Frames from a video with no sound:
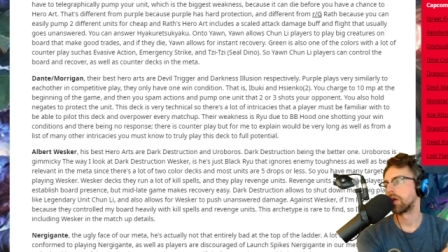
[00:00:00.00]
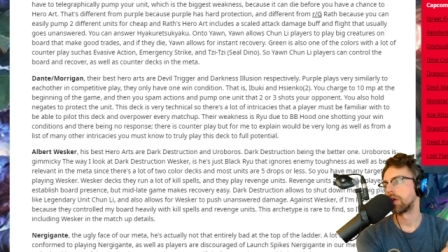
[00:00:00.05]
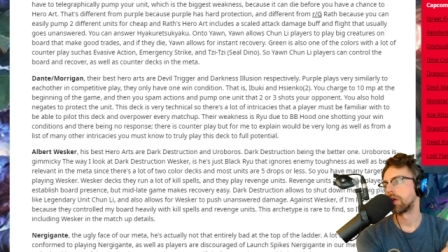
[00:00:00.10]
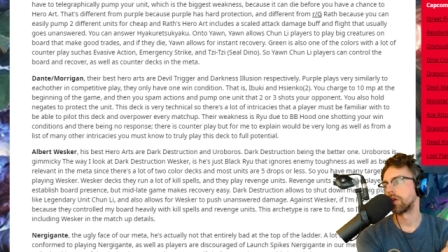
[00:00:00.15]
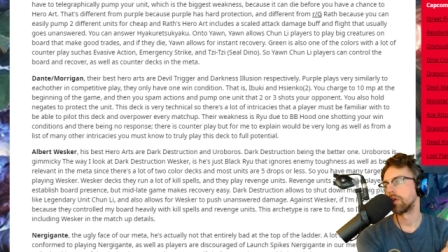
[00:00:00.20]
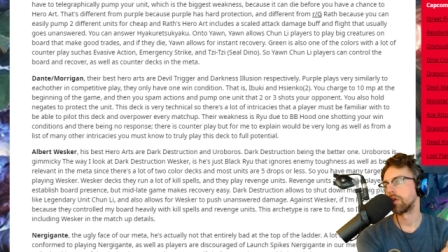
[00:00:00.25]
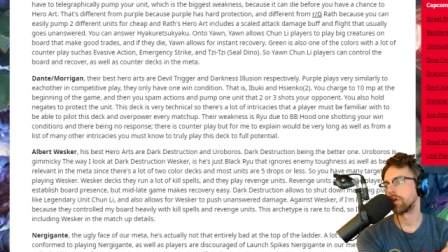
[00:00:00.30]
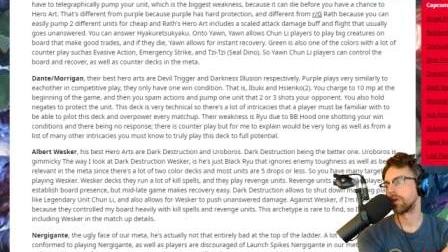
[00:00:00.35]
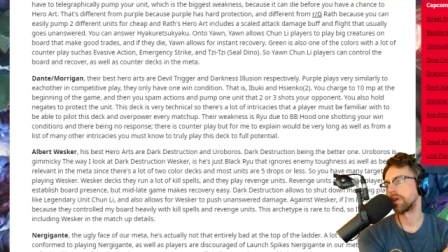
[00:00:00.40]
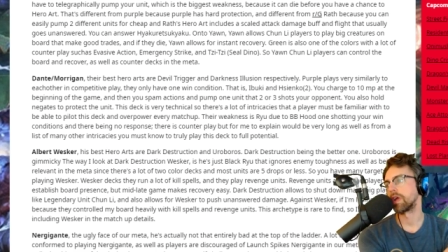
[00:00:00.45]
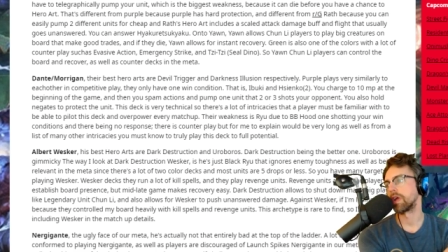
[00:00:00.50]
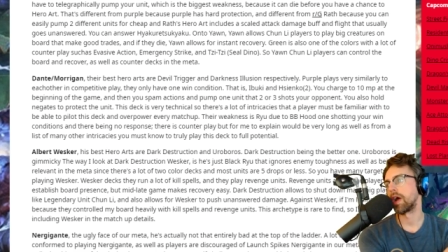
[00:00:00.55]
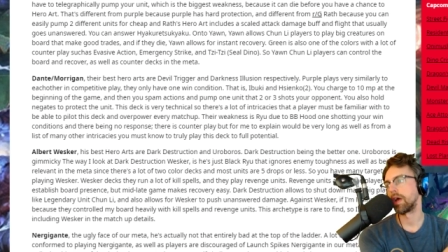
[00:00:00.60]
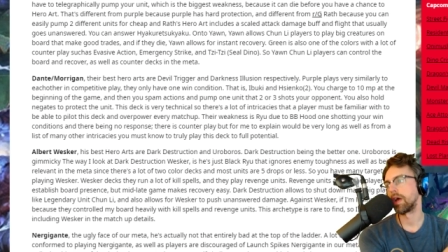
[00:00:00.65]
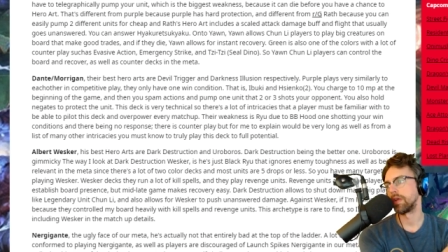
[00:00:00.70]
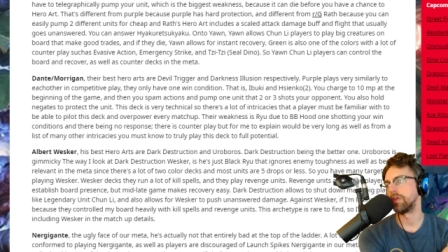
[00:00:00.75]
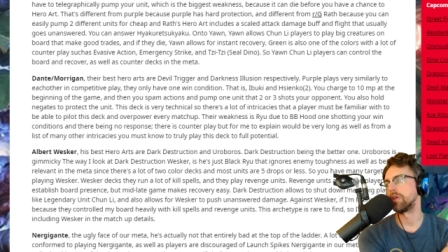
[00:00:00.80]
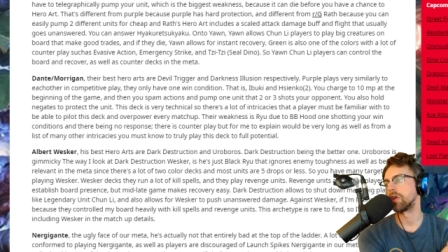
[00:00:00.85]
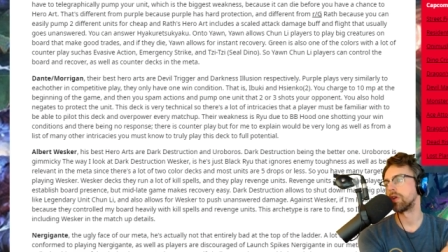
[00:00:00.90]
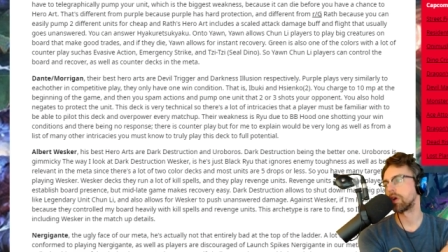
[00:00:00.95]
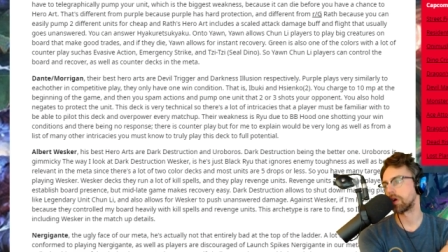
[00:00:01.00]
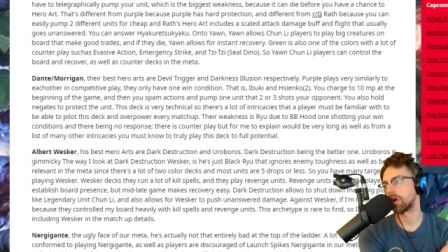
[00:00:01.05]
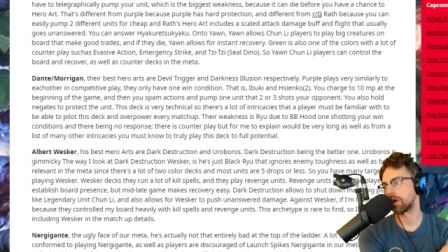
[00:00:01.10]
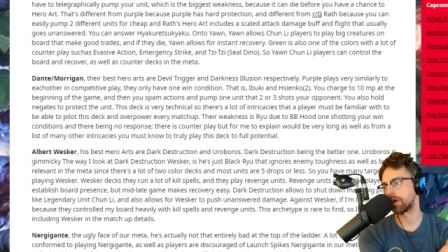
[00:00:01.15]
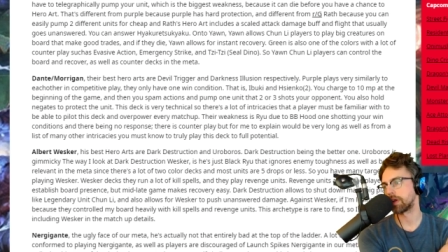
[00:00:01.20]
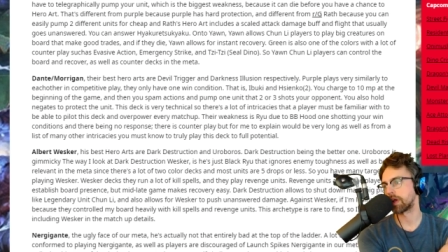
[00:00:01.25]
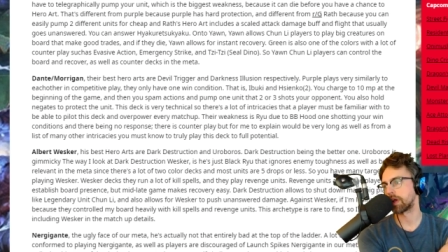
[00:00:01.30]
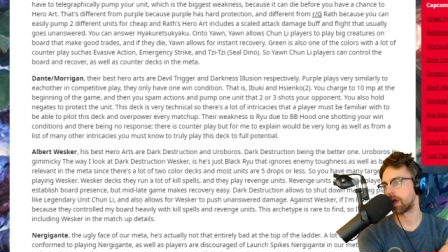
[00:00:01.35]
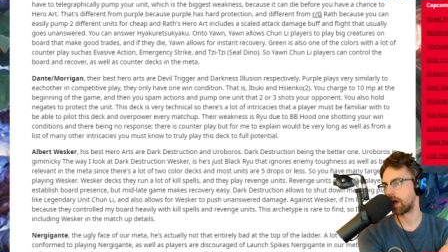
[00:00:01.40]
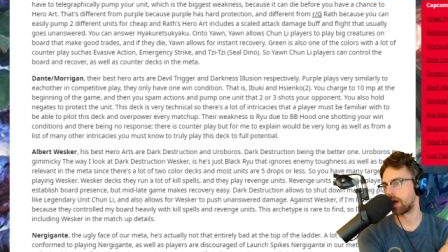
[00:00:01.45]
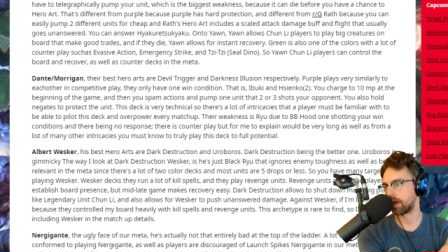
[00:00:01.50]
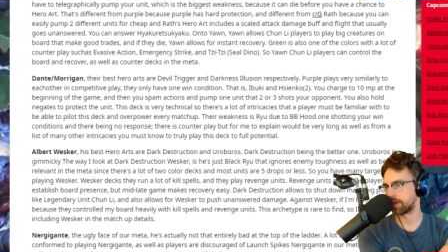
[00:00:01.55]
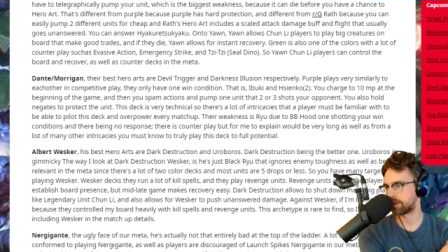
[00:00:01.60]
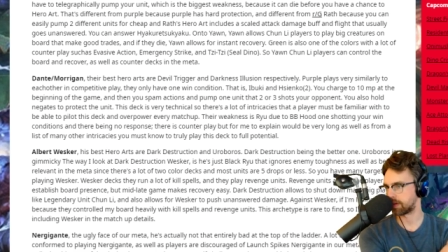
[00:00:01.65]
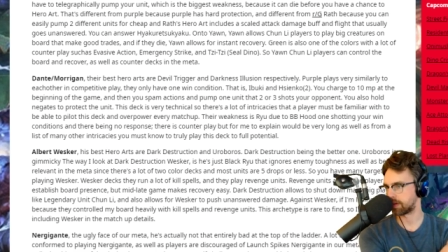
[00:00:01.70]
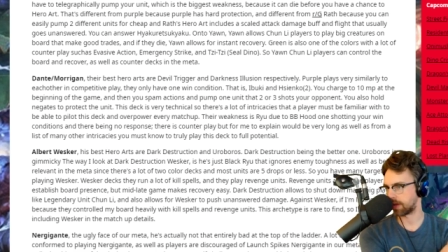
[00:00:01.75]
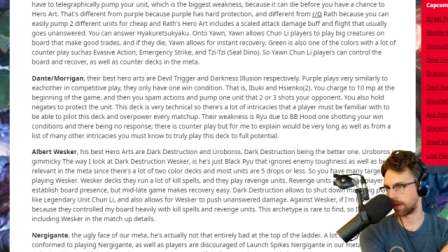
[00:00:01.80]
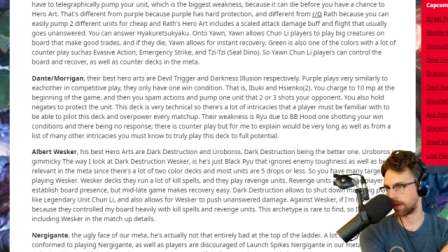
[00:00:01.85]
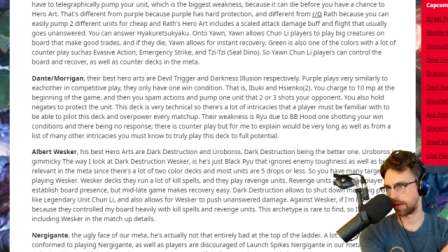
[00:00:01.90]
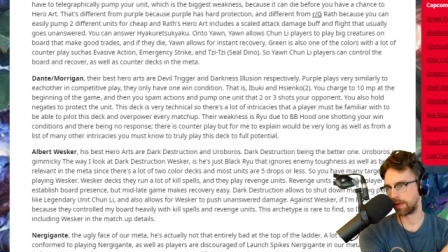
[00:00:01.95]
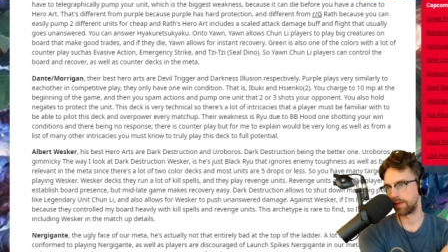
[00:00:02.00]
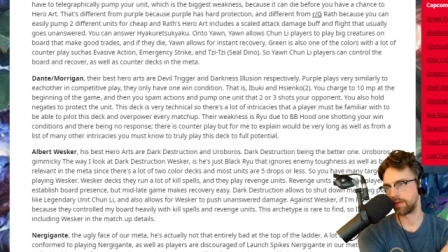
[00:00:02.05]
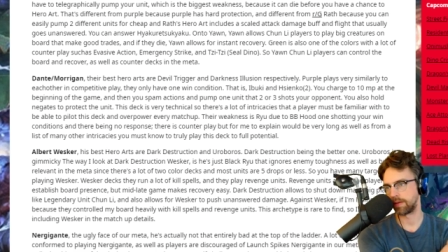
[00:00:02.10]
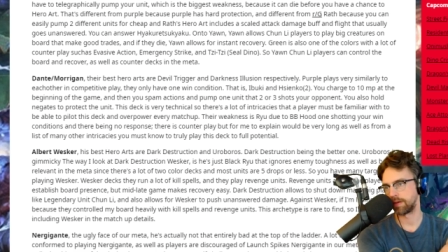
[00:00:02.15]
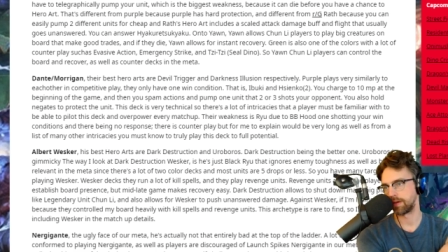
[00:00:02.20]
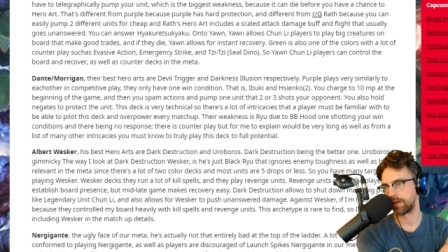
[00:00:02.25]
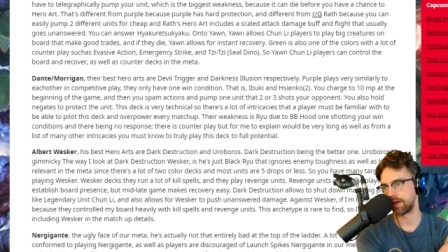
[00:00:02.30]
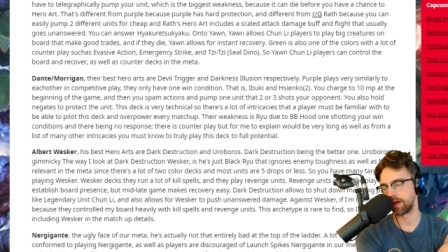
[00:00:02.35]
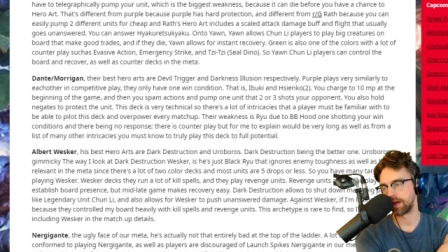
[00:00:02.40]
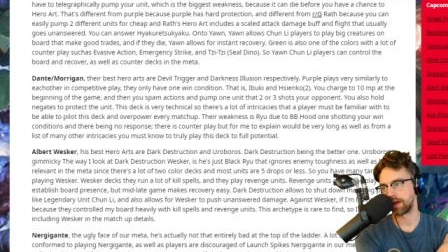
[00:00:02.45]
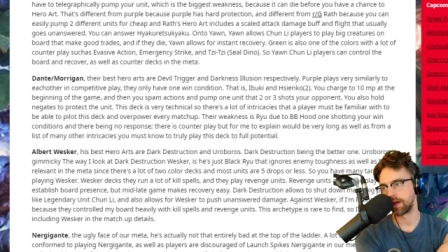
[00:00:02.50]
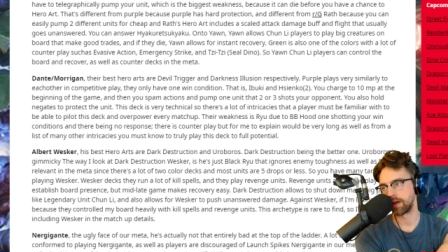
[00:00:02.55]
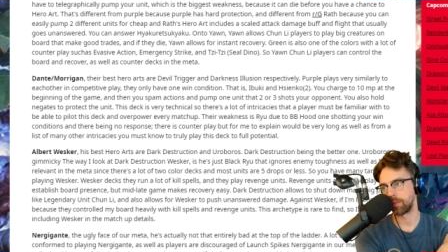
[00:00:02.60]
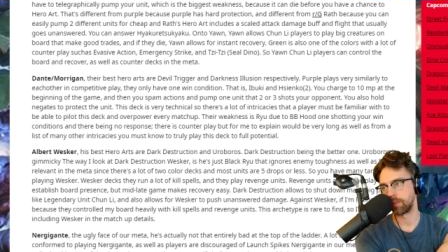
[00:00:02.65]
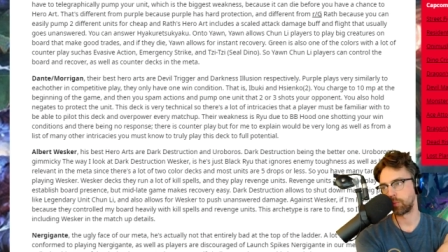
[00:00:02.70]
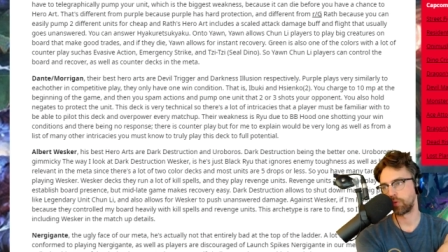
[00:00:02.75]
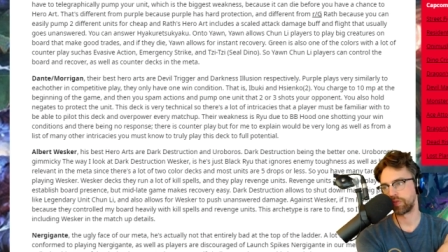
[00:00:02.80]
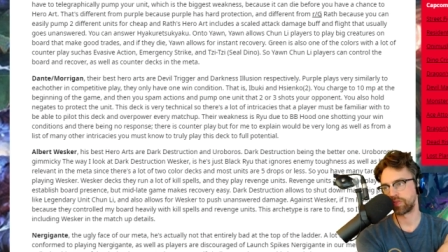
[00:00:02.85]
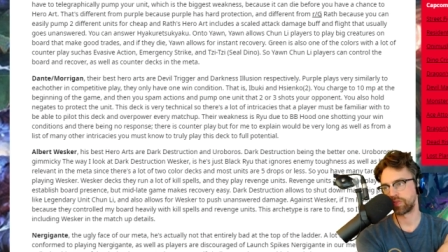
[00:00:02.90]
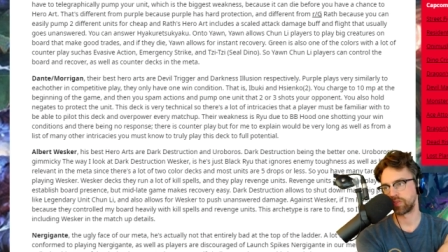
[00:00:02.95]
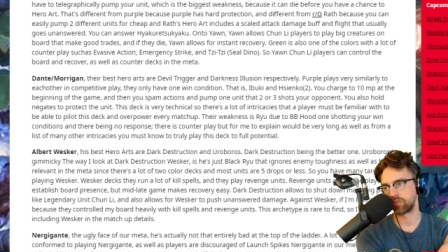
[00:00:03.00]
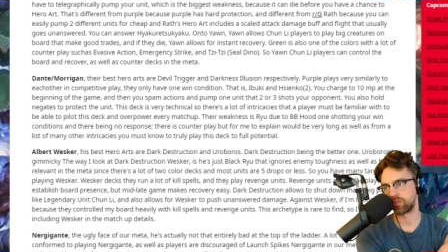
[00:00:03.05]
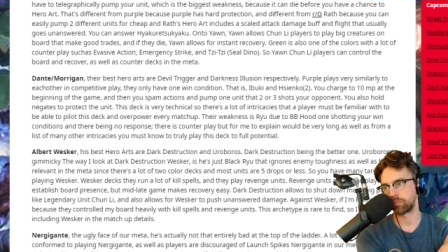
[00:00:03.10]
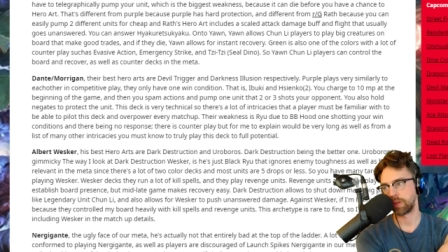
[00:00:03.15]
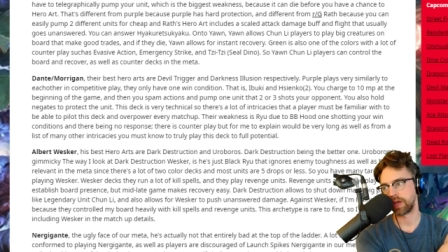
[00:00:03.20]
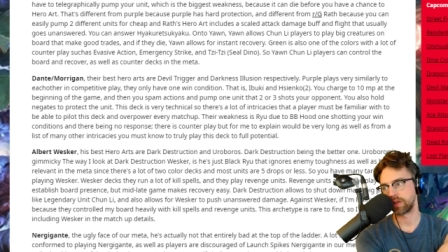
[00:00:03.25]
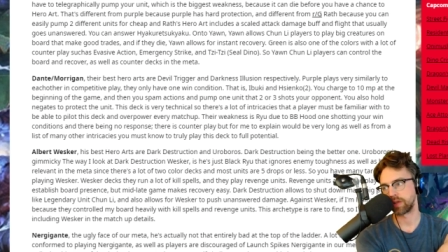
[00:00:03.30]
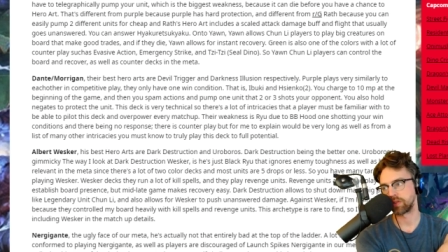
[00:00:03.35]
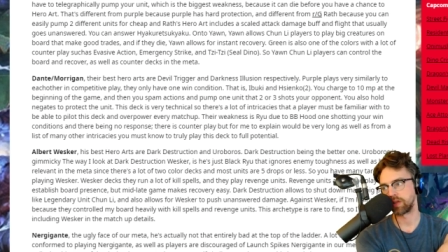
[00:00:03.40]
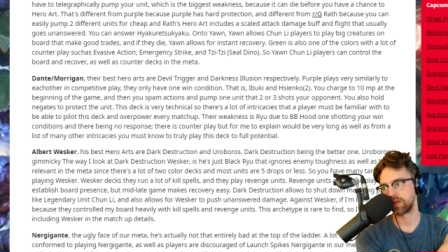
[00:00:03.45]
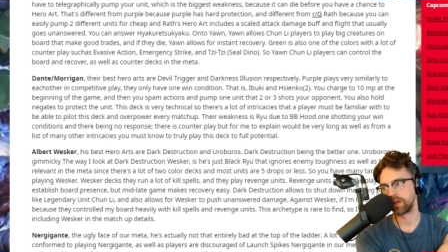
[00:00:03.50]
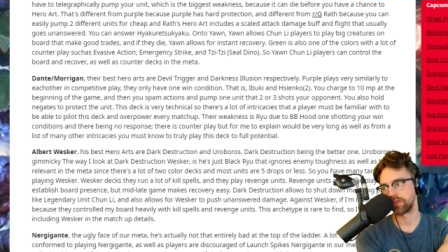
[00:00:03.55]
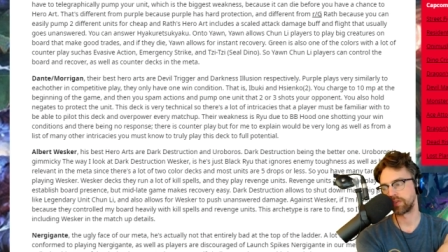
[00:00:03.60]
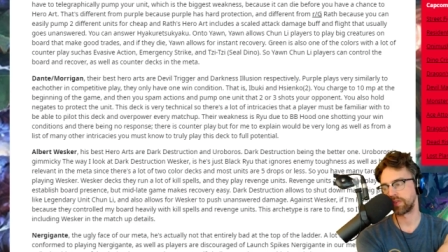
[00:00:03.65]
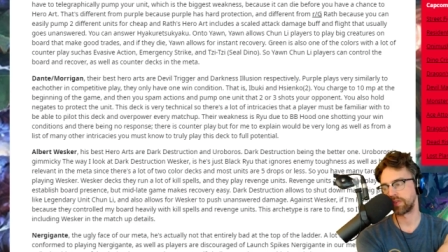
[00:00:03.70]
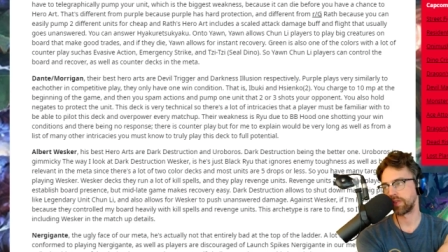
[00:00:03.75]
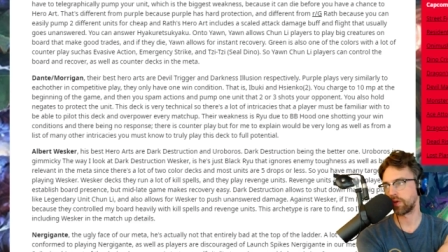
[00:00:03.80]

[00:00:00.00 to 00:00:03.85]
Nerdagante with the Spike Launch.